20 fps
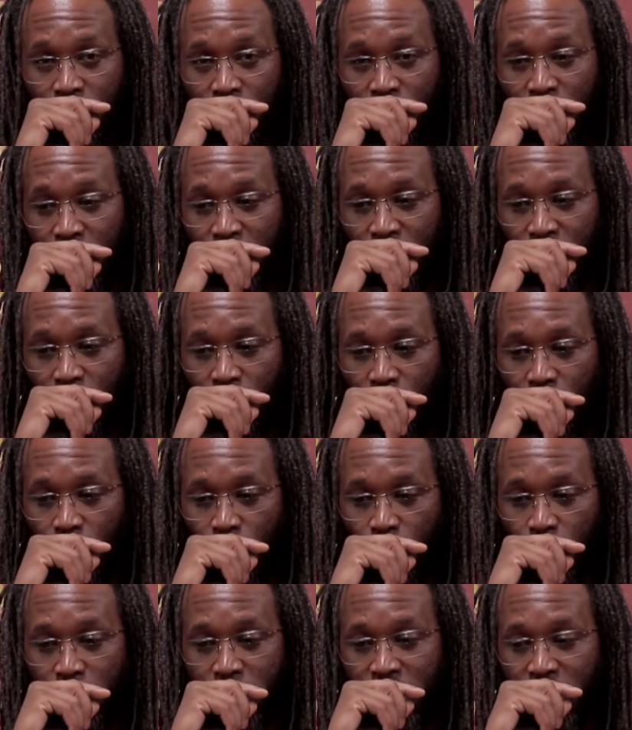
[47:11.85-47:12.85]
right, or
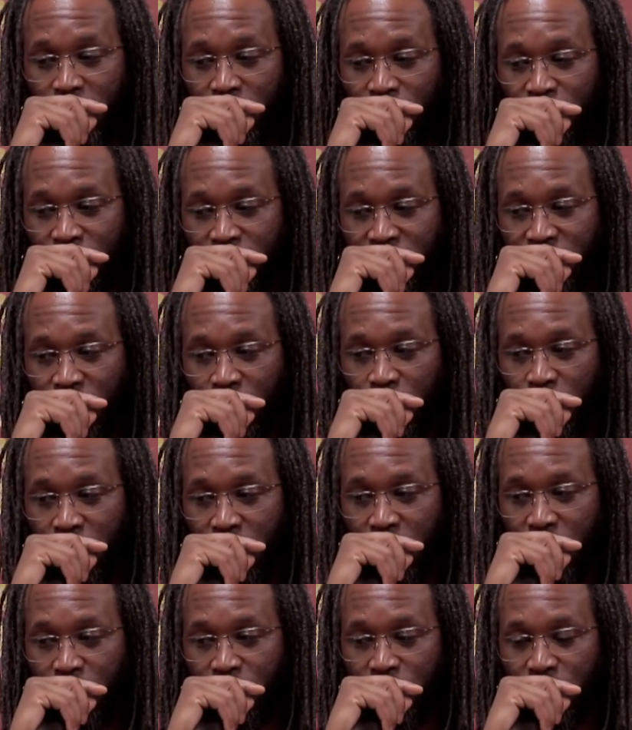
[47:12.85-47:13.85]
working for someone
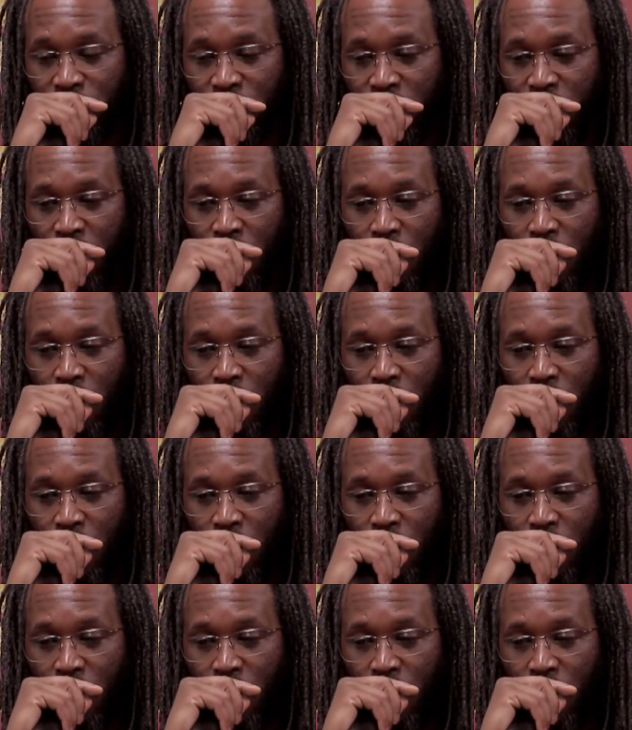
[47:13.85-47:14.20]
else,